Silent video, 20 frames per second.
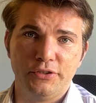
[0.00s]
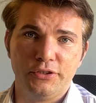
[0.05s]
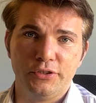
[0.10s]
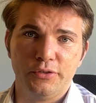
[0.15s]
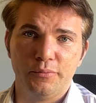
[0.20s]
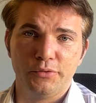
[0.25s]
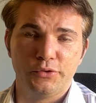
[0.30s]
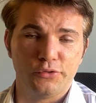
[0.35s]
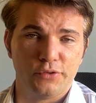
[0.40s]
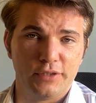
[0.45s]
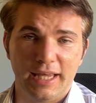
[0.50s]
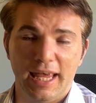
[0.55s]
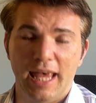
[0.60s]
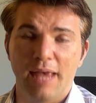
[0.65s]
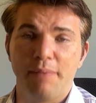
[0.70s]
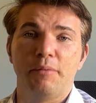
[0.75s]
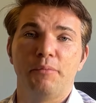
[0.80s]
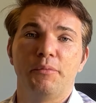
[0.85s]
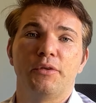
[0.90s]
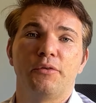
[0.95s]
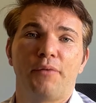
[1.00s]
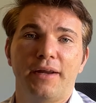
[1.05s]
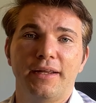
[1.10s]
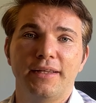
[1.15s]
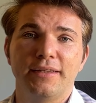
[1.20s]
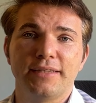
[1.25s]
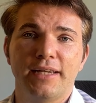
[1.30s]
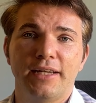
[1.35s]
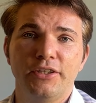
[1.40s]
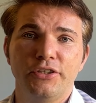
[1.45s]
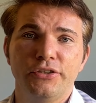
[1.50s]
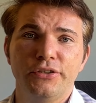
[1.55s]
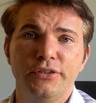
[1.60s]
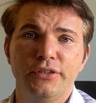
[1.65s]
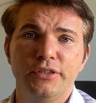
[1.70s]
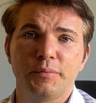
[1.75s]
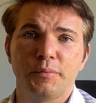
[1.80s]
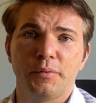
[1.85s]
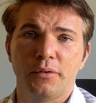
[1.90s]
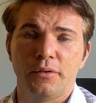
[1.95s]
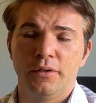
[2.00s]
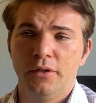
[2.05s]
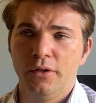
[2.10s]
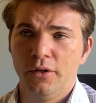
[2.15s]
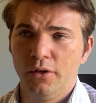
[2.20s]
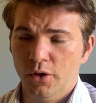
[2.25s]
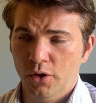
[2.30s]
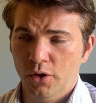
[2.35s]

So I'm sure they came in with the right intentions, but